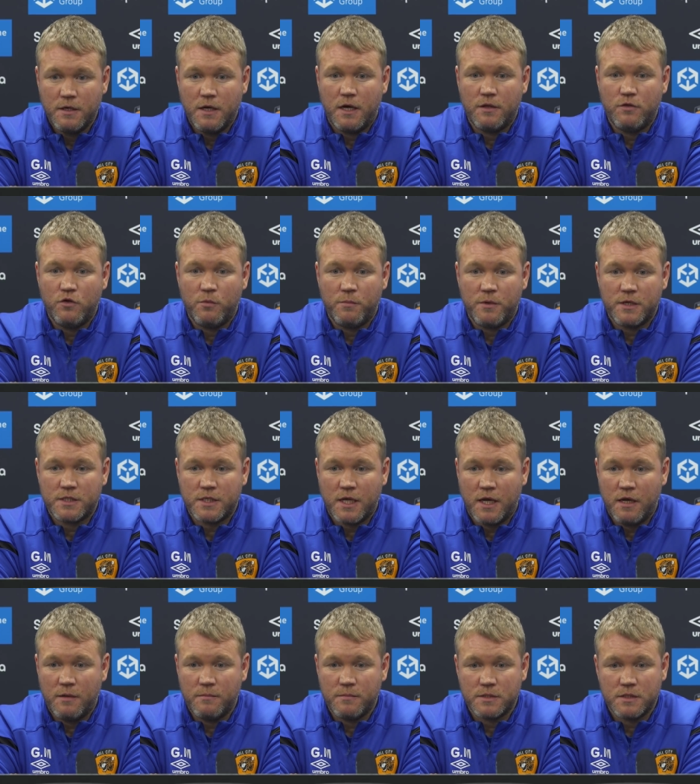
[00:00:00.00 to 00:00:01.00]
at numerous
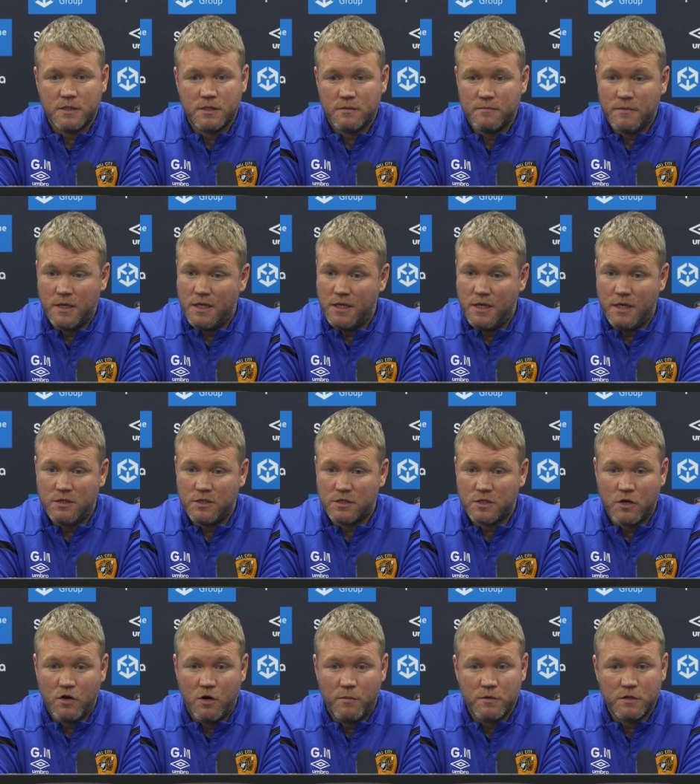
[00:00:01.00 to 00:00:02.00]
times, and he
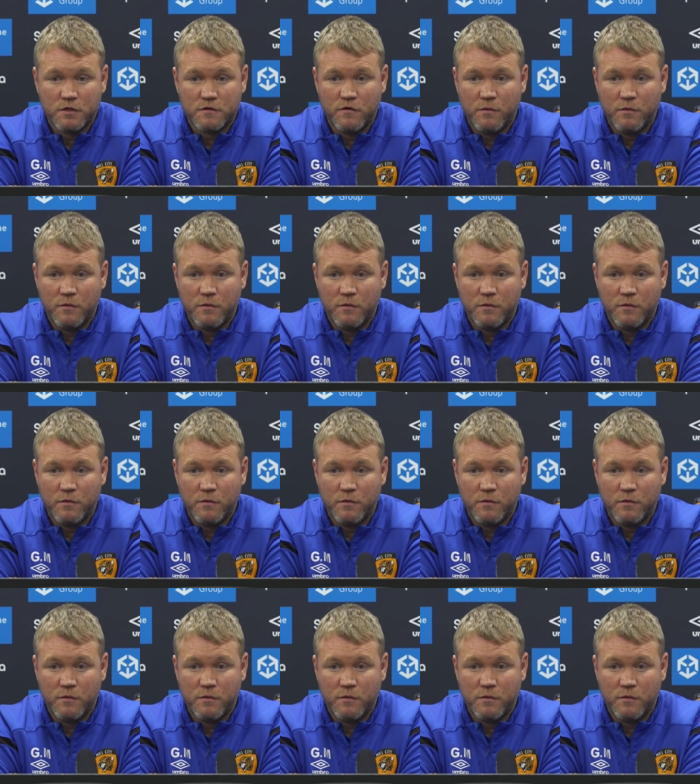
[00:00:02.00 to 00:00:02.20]
just got on with his